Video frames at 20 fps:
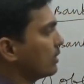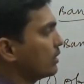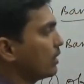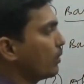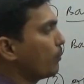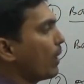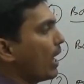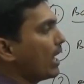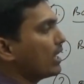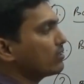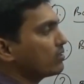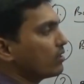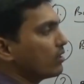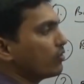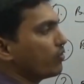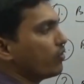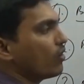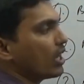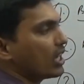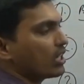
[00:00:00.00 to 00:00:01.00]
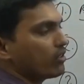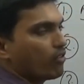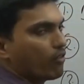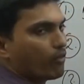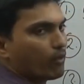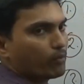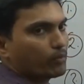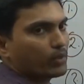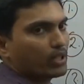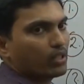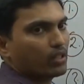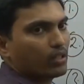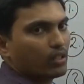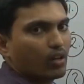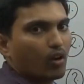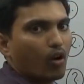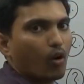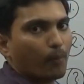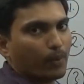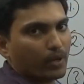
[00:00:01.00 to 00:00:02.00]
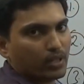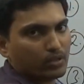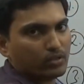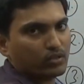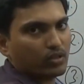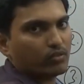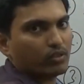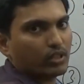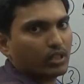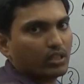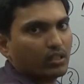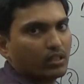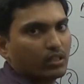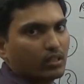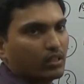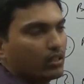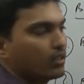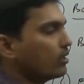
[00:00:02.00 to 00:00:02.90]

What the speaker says: the banks are far away from the operations of the